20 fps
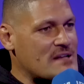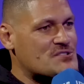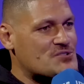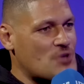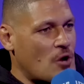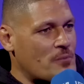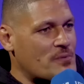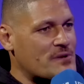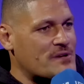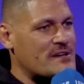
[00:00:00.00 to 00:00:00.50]

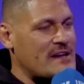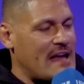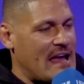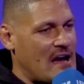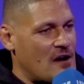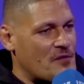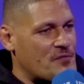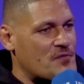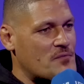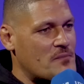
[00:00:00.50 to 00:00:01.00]
dominant
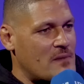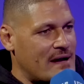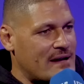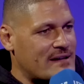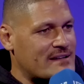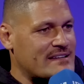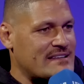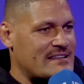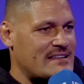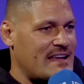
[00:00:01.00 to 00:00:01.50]
alpha
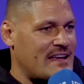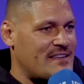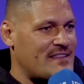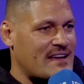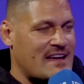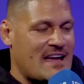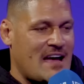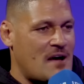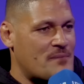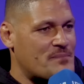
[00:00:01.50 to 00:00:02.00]
male in there
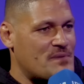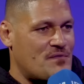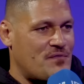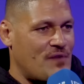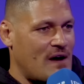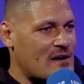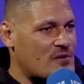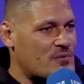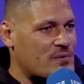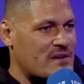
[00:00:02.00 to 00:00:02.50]
that can't be
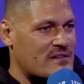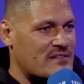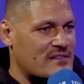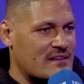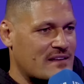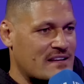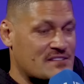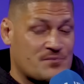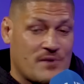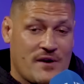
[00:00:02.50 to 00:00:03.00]
fucked
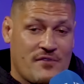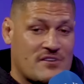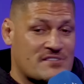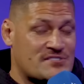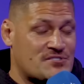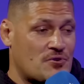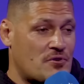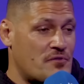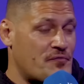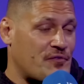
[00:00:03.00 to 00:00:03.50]
with. That's why
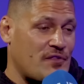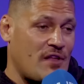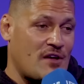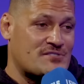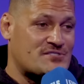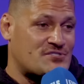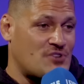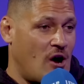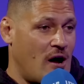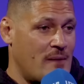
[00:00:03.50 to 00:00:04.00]
everyone's looking for
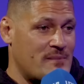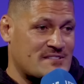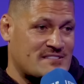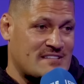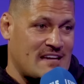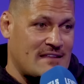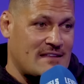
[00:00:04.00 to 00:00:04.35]
those diamonds out